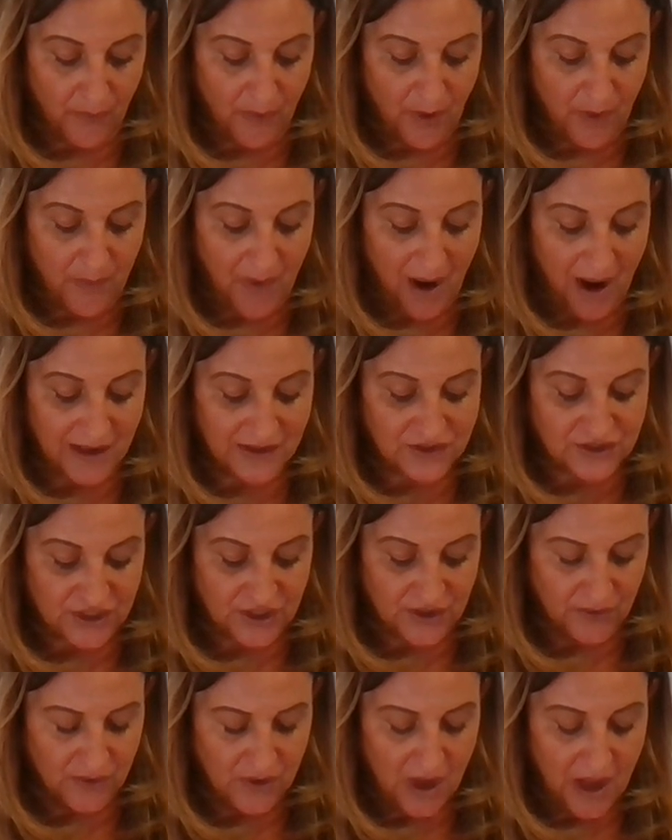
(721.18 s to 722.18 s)
reminds
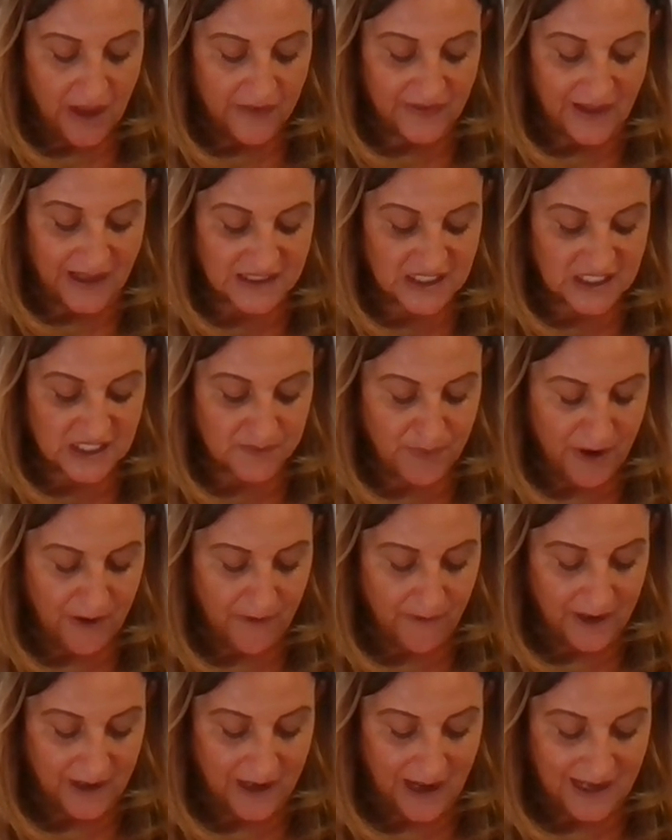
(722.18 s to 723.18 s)
you that
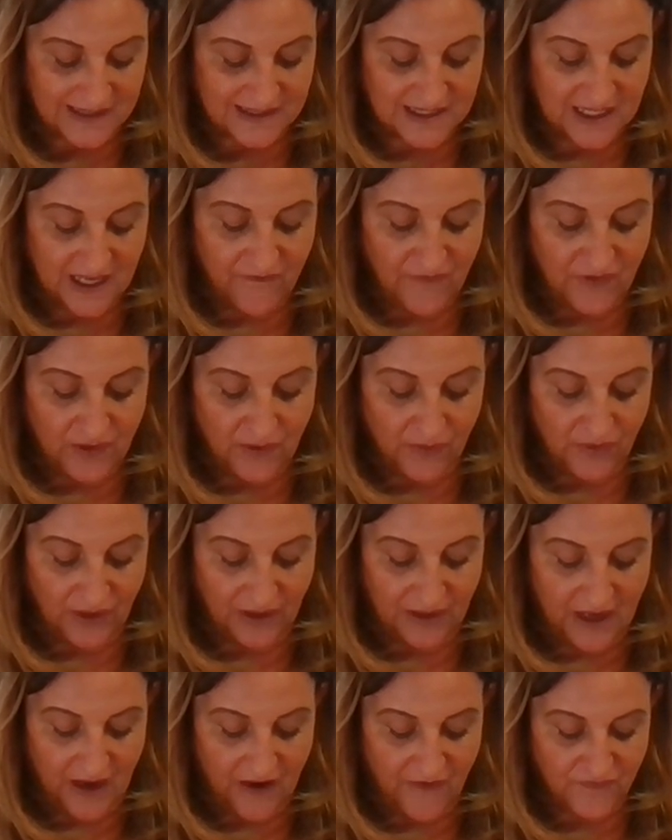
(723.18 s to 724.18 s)
spirit has given you the
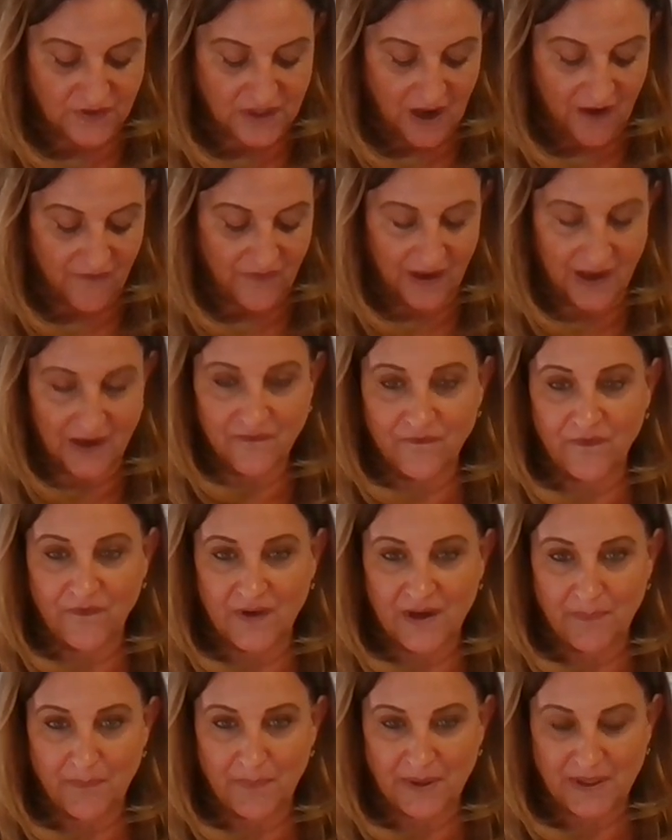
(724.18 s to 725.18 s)
gift of
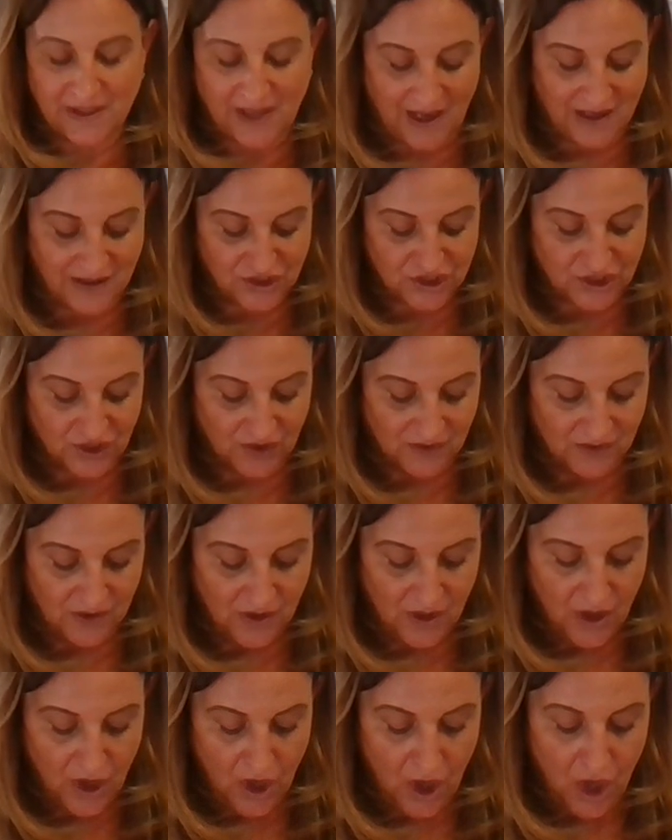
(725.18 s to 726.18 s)
infinite potential.
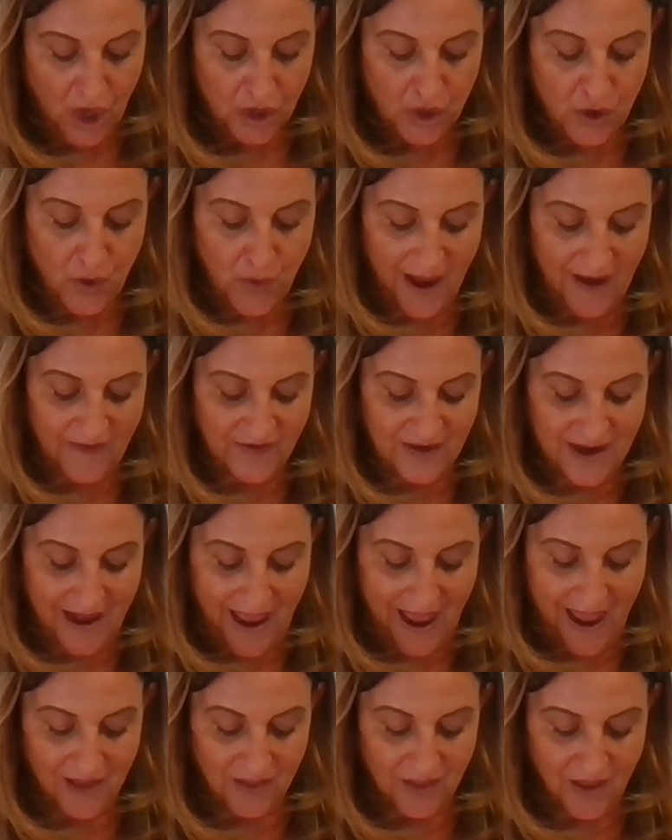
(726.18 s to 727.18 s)
You have an
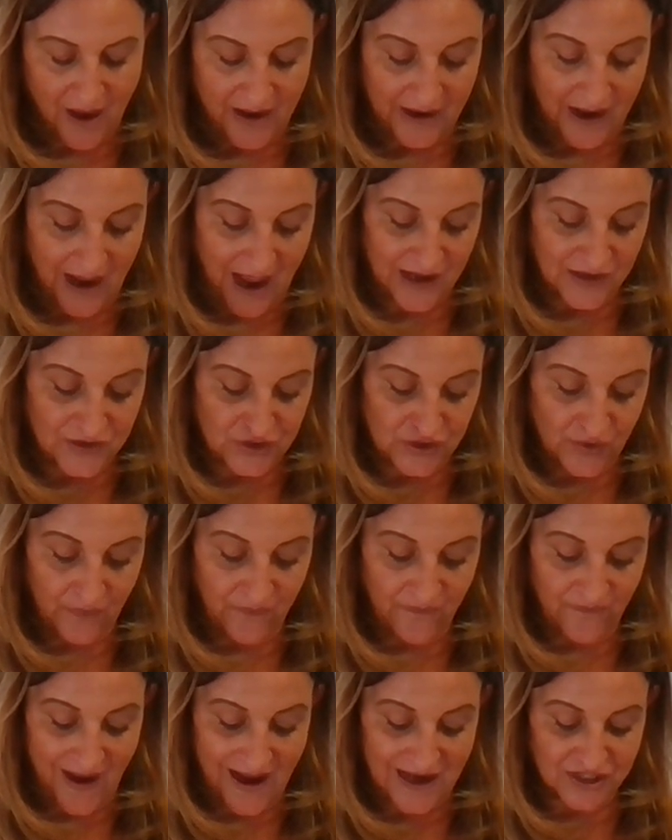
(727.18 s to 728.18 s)
ally as you
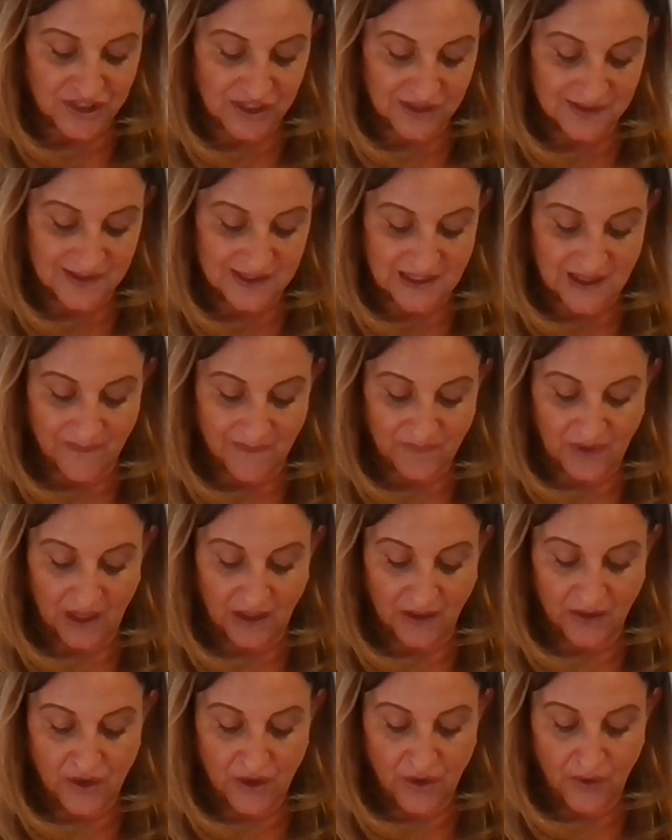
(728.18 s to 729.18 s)
fashion
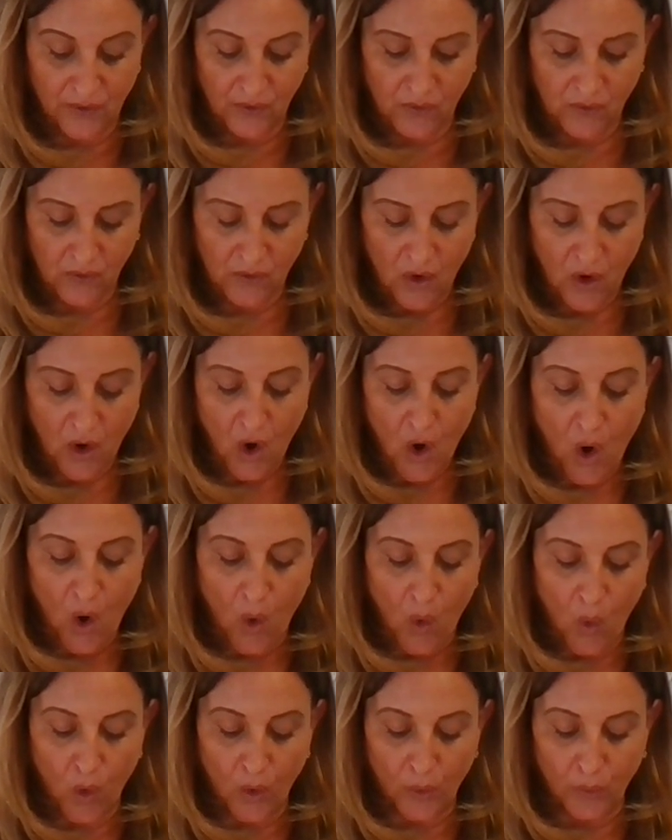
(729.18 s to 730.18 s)
something new
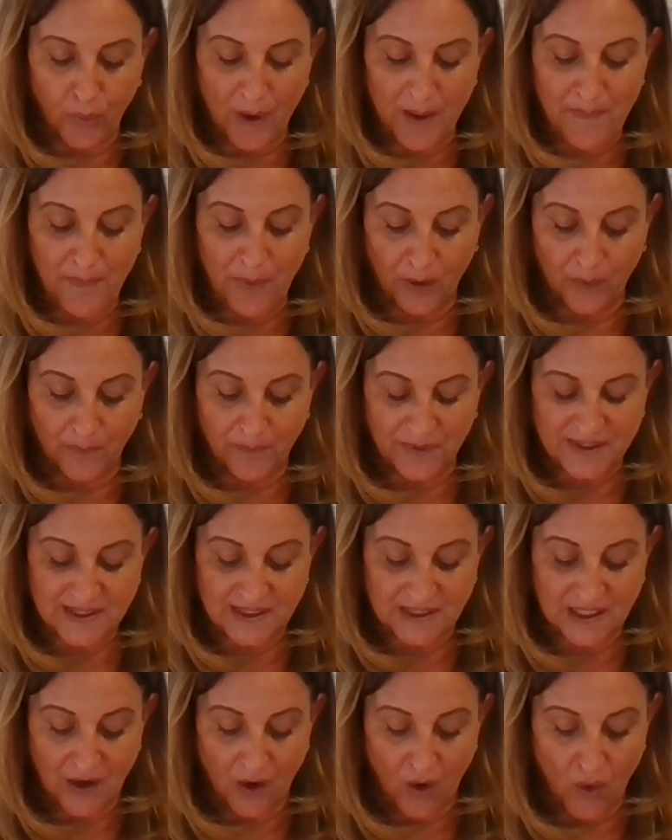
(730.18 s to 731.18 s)
or repurpose
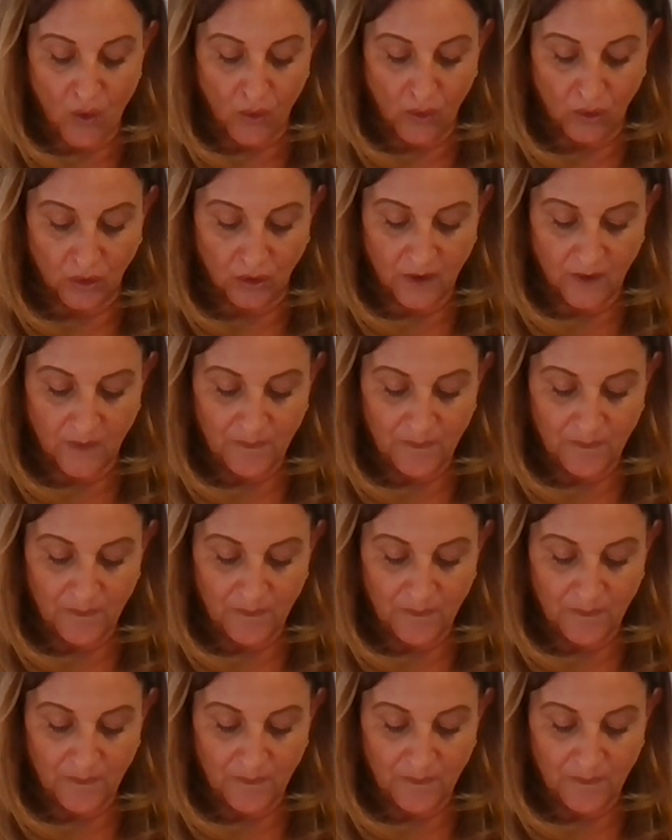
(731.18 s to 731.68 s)
the old.